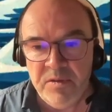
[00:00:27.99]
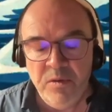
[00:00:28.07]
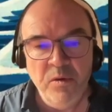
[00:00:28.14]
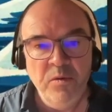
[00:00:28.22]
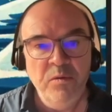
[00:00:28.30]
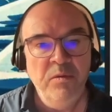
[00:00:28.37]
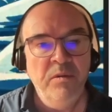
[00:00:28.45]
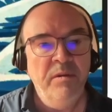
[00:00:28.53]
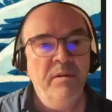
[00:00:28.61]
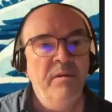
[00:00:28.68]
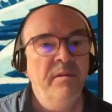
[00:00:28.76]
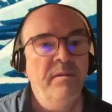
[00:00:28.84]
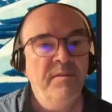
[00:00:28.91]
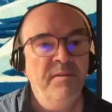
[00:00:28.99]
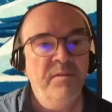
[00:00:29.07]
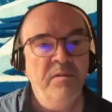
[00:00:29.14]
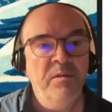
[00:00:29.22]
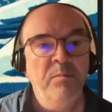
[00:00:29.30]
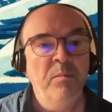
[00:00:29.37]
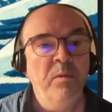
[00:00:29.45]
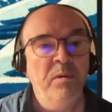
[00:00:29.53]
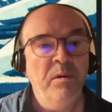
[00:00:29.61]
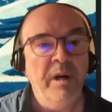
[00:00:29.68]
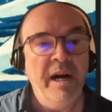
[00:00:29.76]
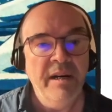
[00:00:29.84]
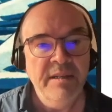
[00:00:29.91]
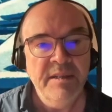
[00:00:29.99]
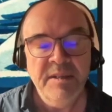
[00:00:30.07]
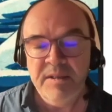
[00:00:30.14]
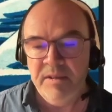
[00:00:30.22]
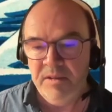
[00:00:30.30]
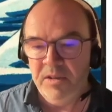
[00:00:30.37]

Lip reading: known from art.